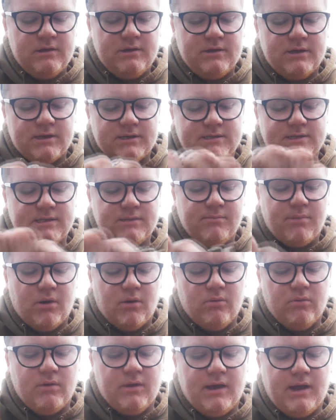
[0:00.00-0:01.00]
next to the
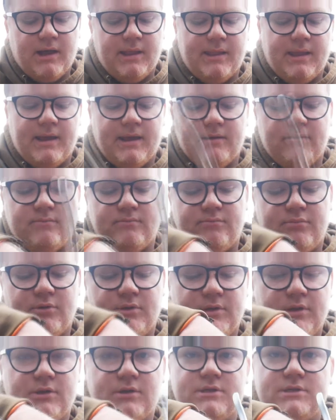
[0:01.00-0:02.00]
bolt, and then put
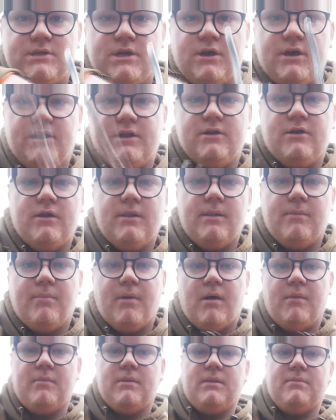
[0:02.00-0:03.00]
the other side on the
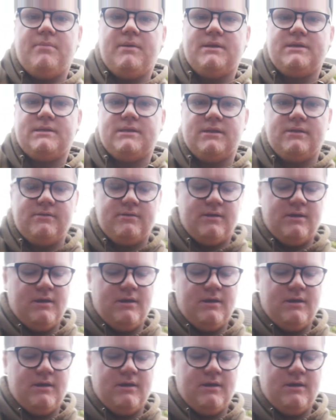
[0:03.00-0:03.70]
bottom of the piston.